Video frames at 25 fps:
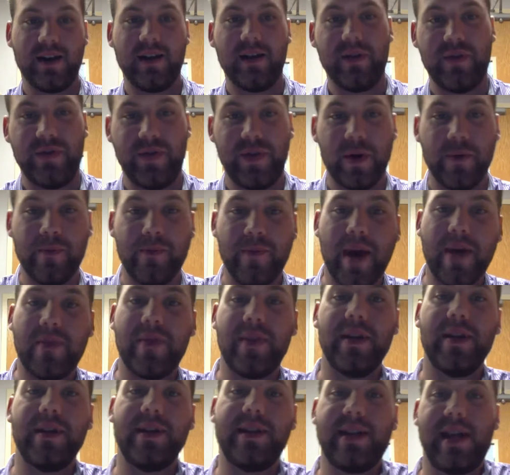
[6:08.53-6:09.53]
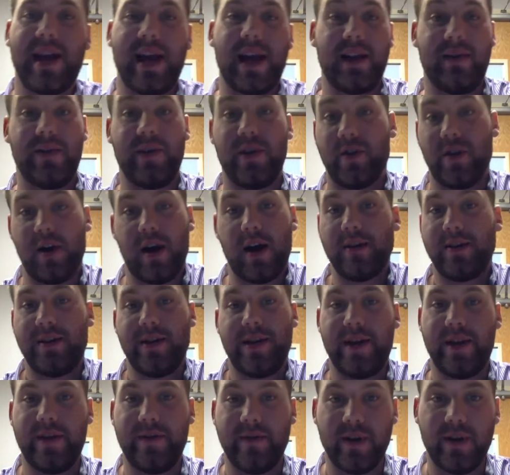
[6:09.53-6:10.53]
their methods and their
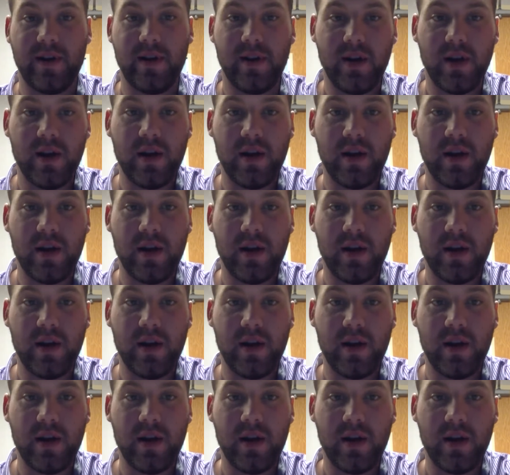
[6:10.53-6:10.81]
content even.